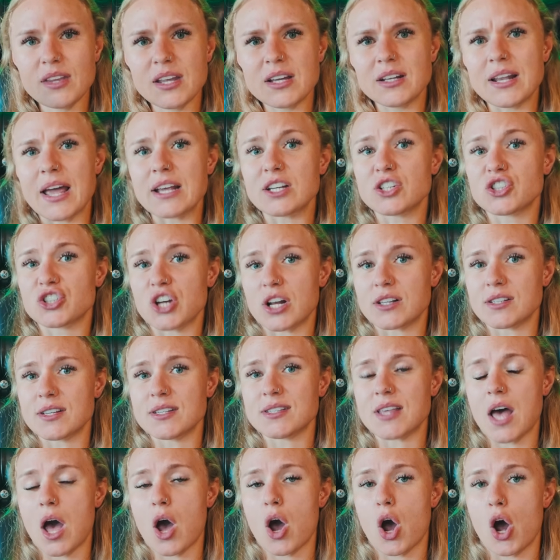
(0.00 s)
like shutters
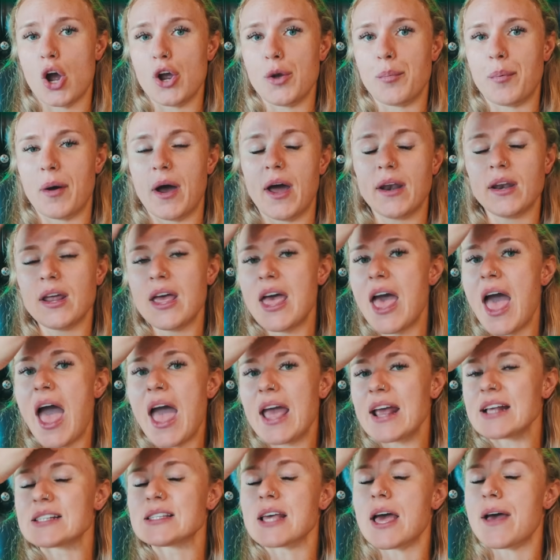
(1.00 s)
that are open.
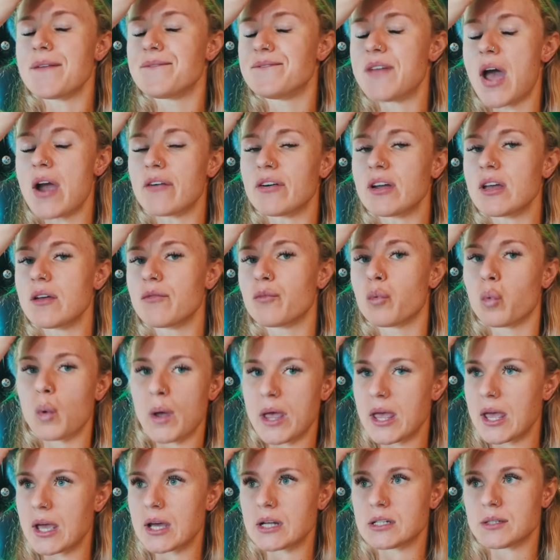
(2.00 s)
It's a very
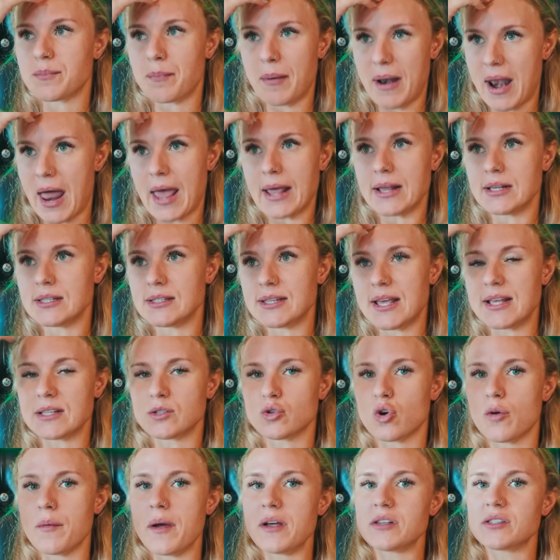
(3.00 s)
weird place. It's
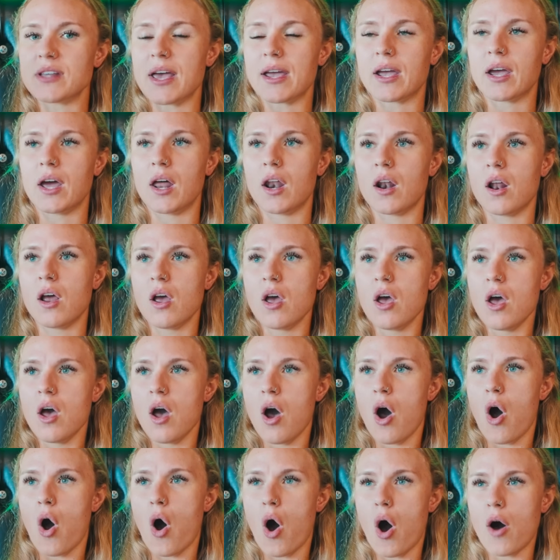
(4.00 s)
almost like a
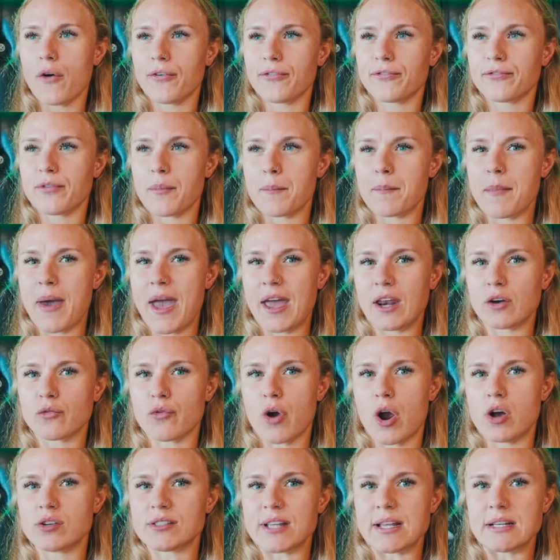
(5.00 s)
off main
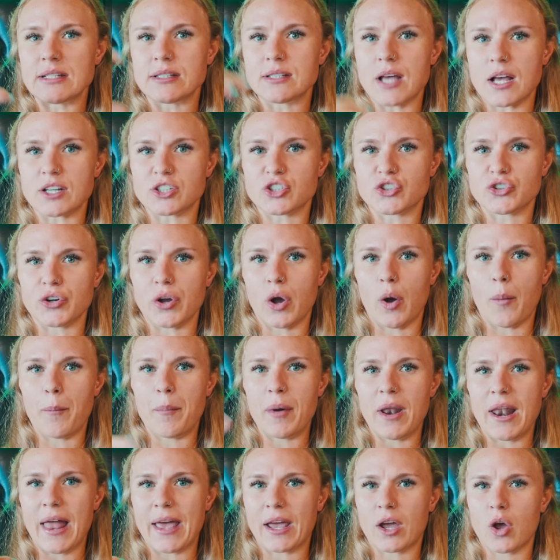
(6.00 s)
road industrial,
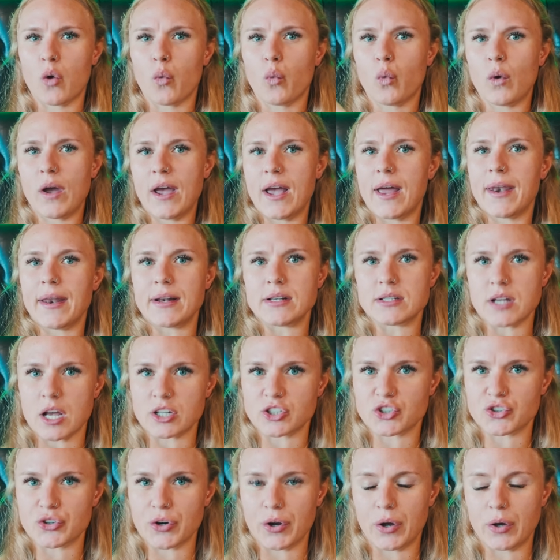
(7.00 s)
but like a weird
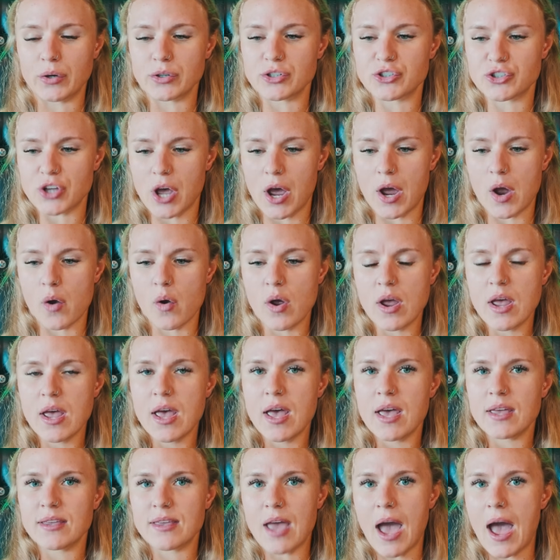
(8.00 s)
industrial. So
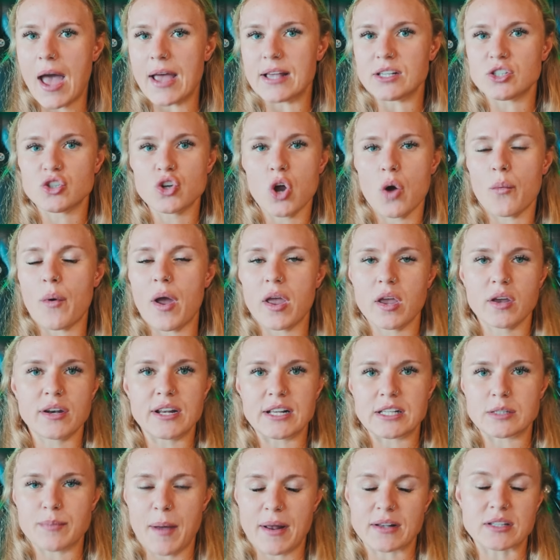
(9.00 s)
yeah, it's not where you'd
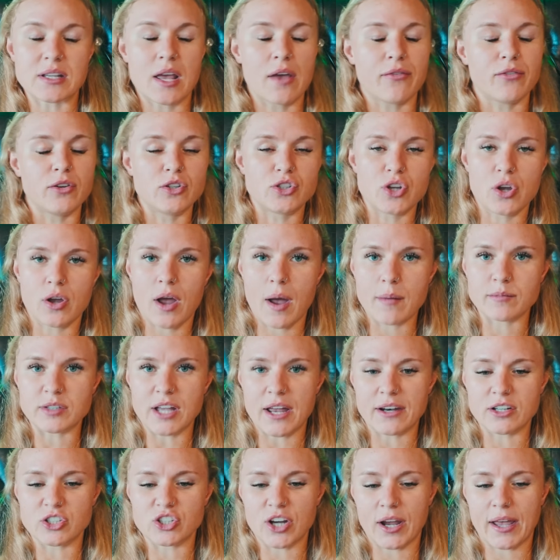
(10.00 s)
expect it if you do come
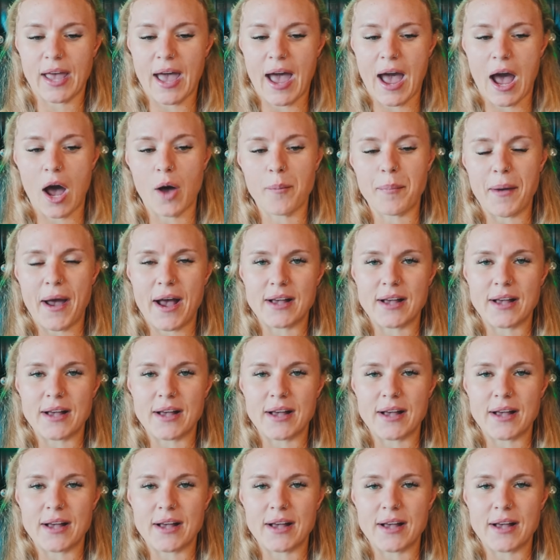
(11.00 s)
down and check it out. But